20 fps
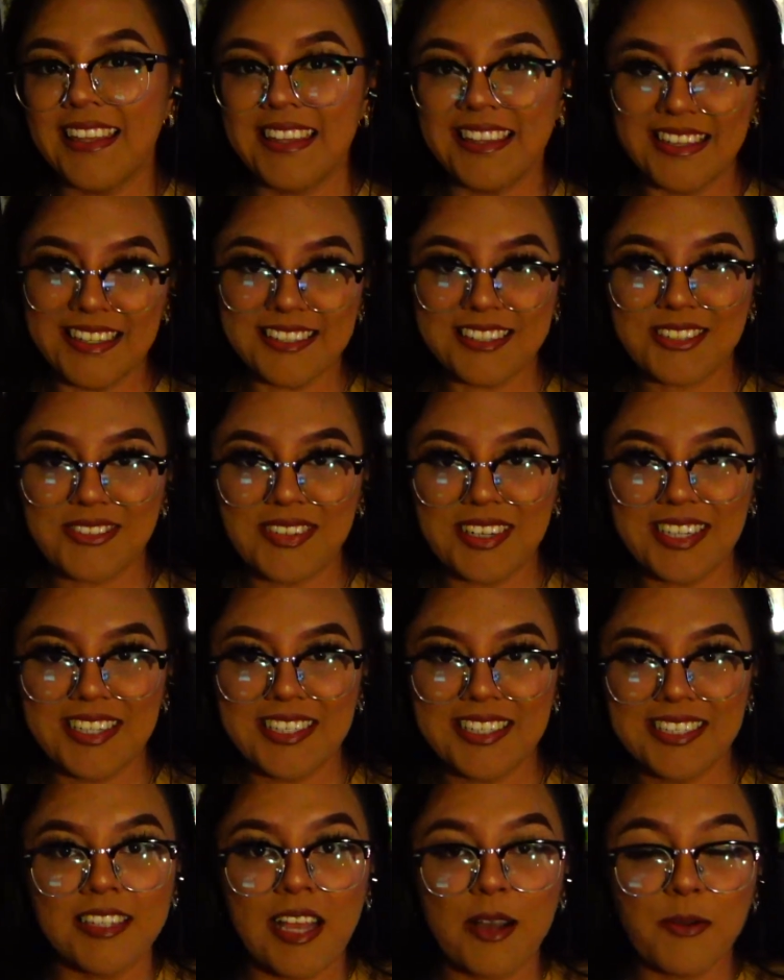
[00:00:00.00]
this
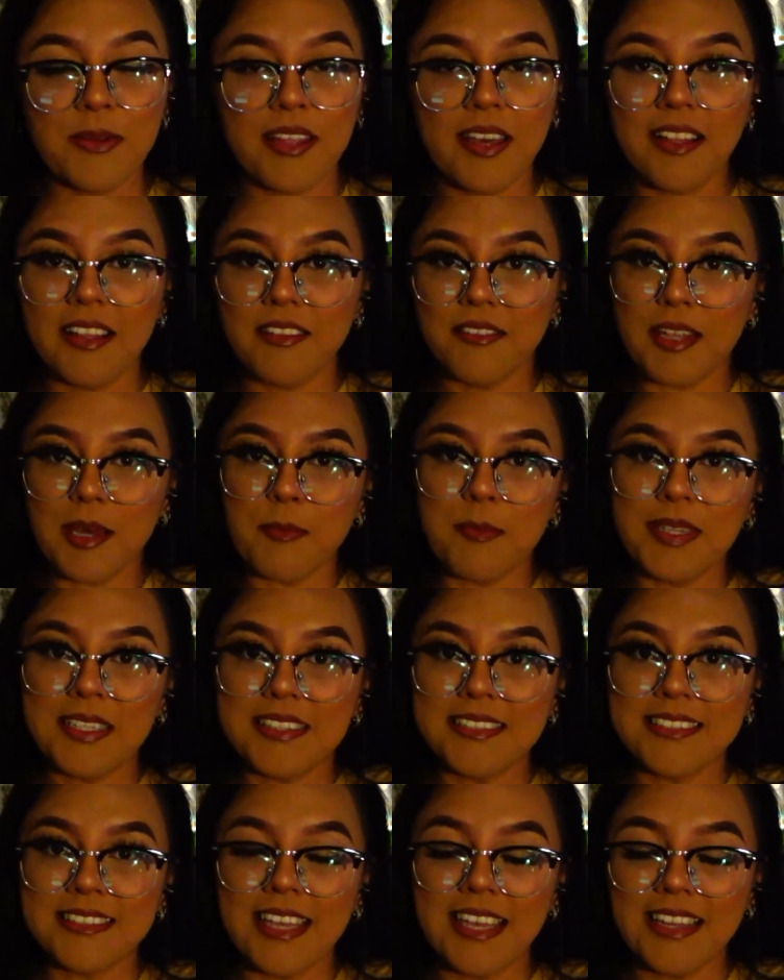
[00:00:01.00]
one. Now with all of that
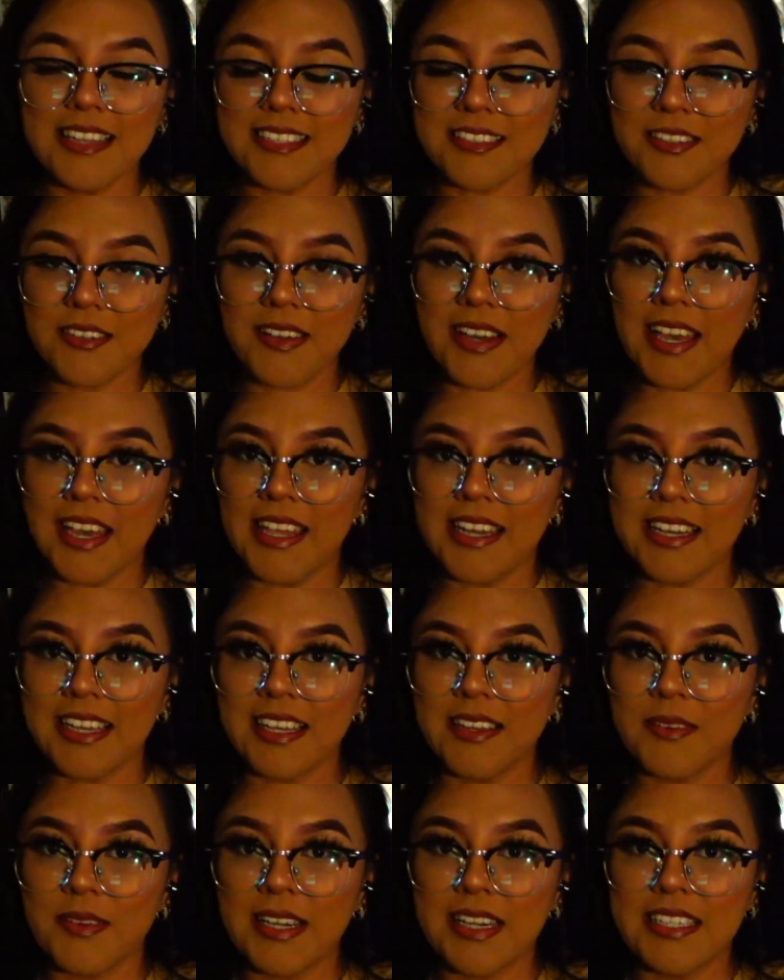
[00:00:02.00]
being said, let's go ahead and
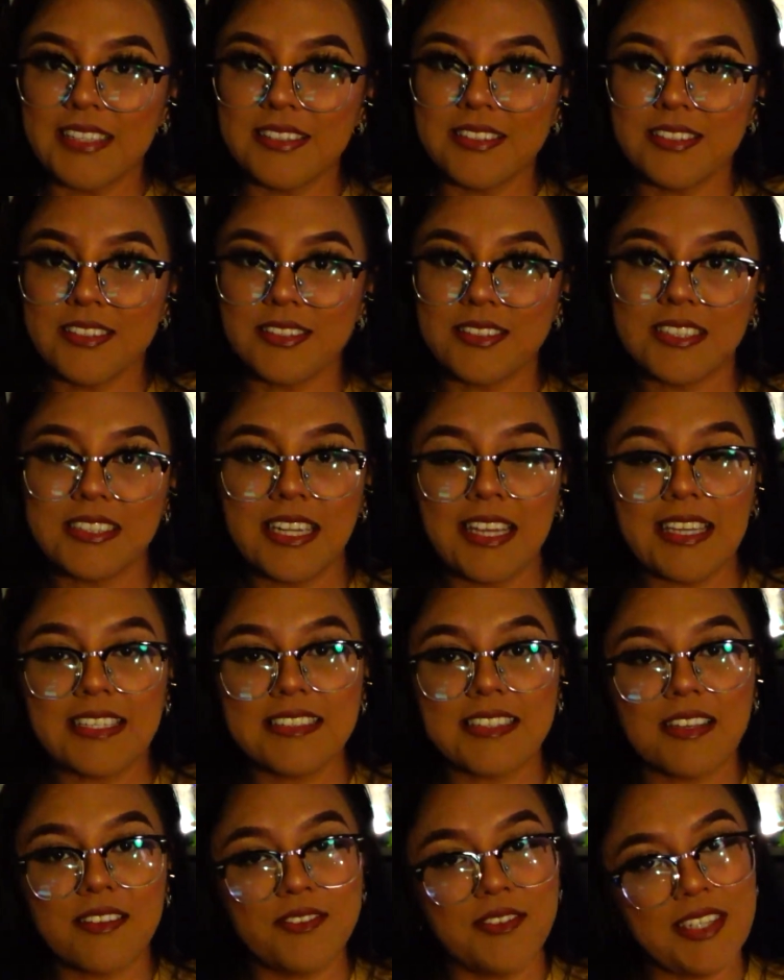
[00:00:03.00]
get right into
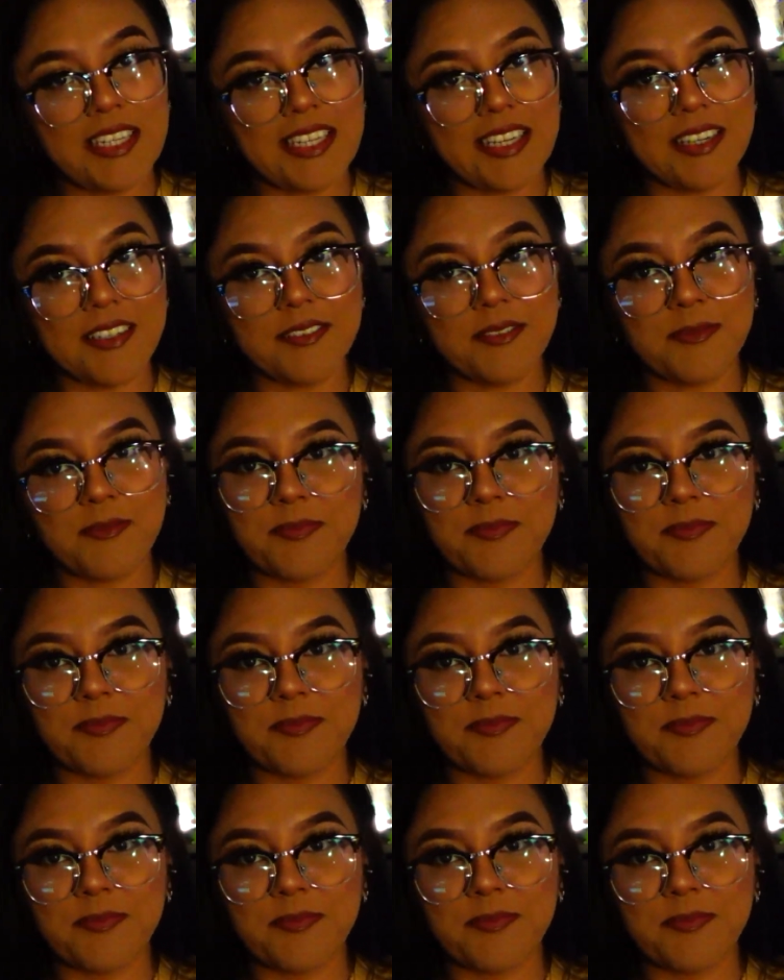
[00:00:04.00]
today's video.